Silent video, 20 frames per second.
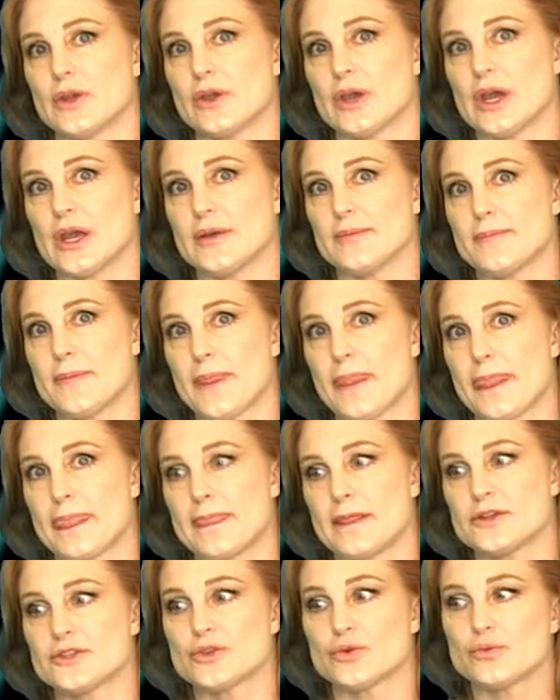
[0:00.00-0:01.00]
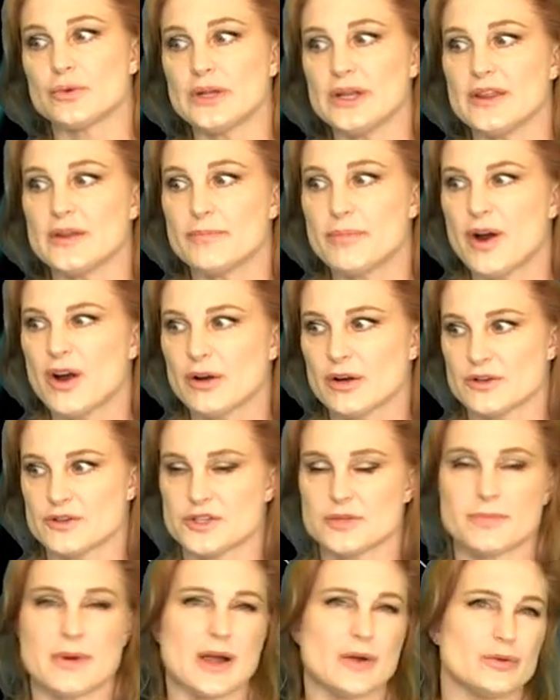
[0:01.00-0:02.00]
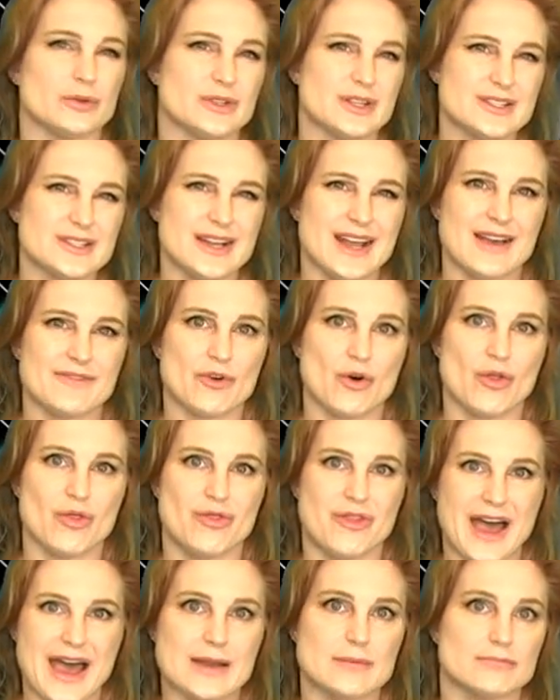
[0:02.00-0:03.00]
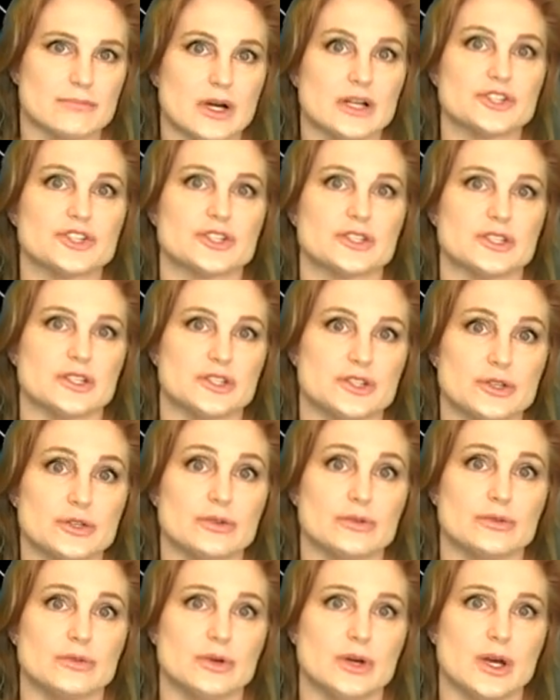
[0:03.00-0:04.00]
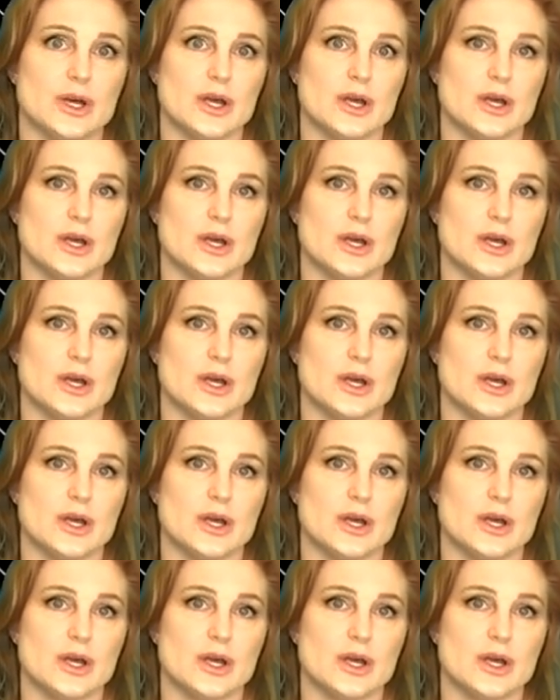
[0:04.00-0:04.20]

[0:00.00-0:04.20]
Okay, so really the Parker spiral doesn't have all that much to do,